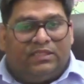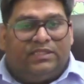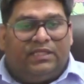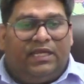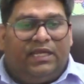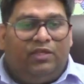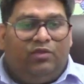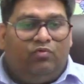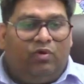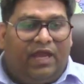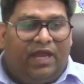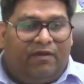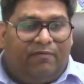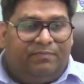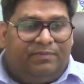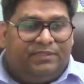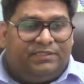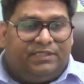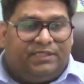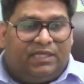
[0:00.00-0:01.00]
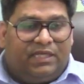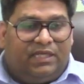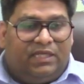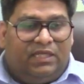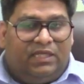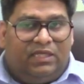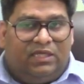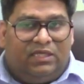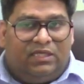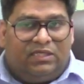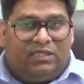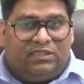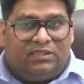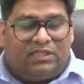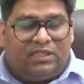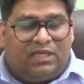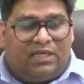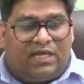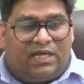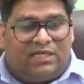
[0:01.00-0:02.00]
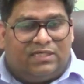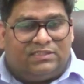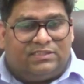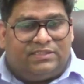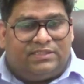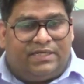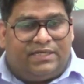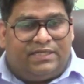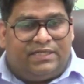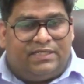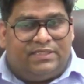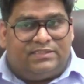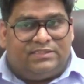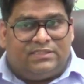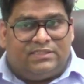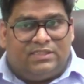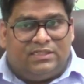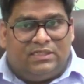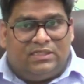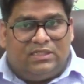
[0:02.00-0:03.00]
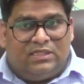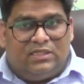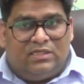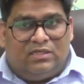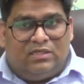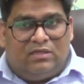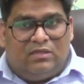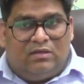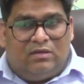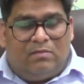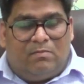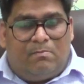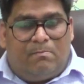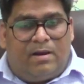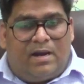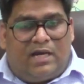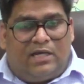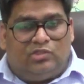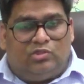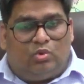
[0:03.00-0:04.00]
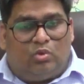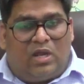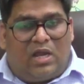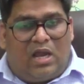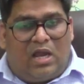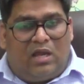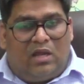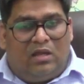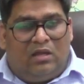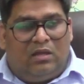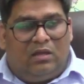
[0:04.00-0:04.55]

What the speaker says: Then you have basically the last, that is Bhadura